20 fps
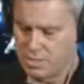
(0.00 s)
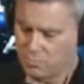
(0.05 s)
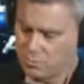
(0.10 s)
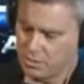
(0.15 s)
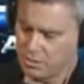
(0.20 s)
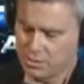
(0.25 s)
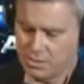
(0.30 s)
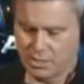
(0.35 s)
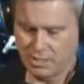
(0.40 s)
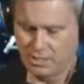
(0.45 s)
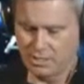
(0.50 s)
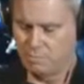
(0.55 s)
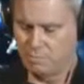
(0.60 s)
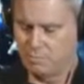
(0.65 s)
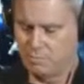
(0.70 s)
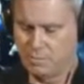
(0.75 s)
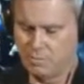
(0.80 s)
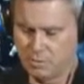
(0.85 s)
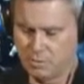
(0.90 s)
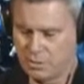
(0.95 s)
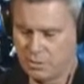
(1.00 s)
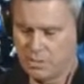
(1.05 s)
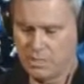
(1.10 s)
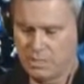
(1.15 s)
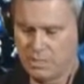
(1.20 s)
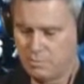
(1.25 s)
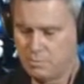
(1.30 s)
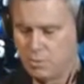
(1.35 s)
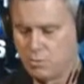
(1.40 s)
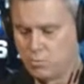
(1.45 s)
we're going to
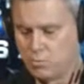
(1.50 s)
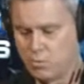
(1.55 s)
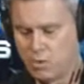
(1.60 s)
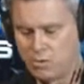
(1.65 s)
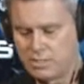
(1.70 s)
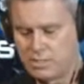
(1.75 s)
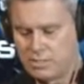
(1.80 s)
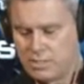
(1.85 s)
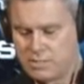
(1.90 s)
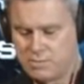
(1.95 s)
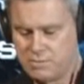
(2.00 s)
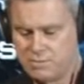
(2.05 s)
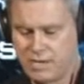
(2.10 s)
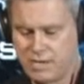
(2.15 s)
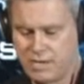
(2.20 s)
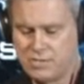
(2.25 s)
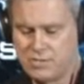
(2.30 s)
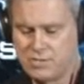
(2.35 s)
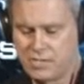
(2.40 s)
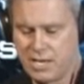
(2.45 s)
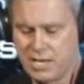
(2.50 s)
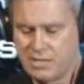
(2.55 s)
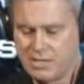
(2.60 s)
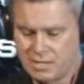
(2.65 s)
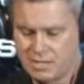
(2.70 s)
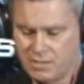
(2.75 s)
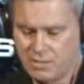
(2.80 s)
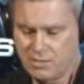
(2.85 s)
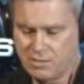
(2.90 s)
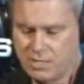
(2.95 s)
keep eroding these values, and
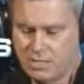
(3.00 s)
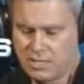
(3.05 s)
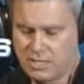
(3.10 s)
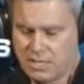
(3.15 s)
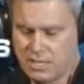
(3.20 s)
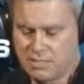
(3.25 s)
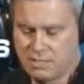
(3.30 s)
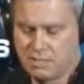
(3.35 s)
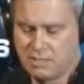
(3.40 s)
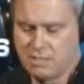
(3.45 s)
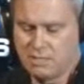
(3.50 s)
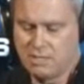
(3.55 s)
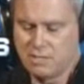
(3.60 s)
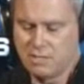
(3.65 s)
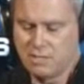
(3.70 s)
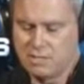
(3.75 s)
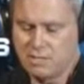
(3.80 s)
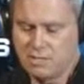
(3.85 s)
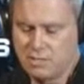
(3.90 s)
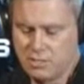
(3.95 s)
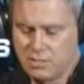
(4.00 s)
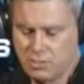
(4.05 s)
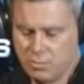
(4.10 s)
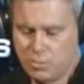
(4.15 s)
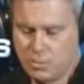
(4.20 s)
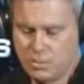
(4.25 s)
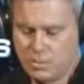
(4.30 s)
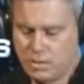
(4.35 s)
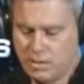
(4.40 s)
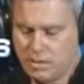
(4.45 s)
then they're going to do
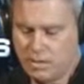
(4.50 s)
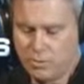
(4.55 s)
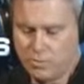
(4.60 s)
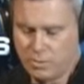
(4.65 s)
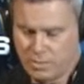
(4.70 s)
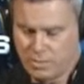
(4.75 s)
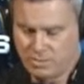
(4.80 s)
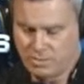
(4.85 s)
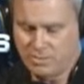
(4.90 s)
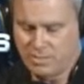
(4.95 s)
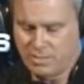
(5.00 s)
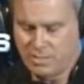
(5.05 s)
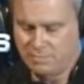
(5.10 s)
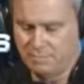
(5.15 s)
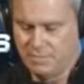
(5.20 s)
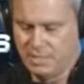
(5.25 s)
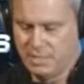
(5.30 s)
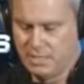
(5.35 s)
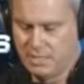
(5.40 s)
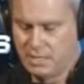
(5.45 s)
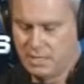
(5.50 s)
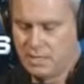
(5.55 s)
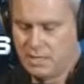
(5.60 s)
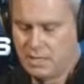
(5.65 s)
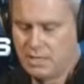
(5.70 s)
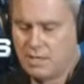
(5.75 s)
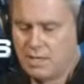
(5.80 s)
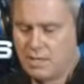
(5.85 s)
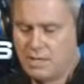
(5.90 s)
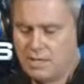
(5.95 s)
what they always have done.
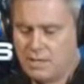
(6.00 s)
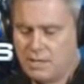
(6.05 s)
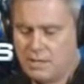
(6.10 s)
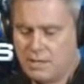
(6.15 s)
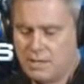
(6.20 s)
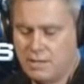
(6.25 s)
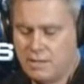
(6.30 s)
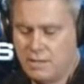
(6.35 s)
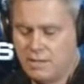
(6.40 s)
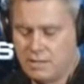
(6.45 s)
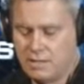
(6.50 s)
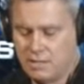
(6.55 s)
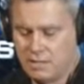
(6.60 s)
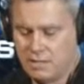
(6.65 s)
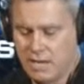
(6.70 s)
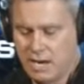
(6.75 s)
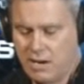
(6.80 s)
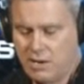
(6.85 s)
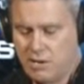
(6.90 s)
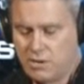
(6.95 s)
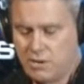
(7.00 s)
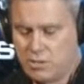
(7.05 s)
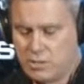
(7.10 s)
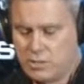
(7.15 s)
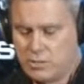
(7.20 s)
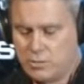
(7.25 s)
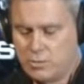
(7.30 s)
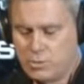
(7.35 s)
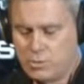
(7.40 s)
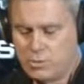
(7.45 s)
They are
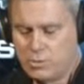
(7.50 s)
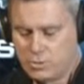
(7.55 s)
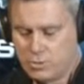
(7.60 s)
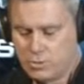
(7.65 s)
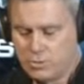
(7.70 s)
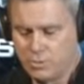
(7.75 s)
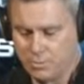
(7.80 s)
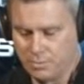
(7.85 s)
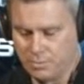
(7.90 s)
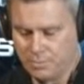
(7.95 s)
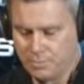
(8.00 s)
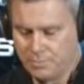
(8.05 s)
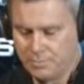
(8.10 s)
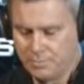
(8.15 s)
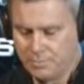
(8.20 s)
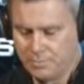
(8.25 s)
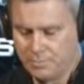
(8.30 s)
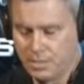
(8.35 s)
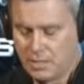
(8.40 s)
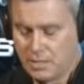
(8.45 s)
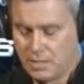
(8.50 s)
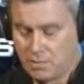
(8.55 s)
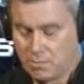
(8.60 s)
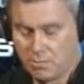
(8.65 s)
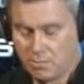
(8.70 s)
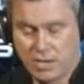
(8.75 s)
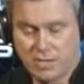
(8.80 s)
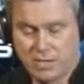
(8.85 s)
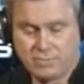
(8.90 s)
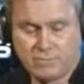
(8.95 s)
going to assume,
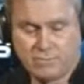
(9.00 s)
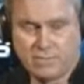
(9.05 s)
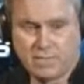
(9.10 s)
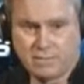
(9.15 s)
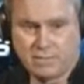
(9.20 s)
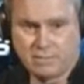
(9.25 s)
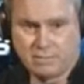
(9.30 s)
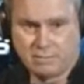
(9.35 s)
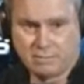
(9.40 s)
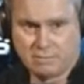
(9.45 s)
rightfully,